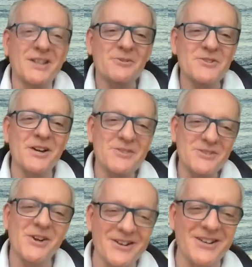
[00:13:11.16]
was
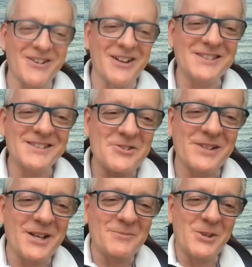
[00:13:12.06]
undesirable. Well,
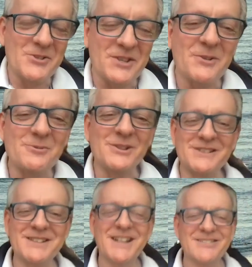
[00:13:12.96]
literally, I'm using the
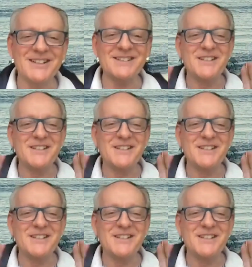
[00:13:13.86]
word right.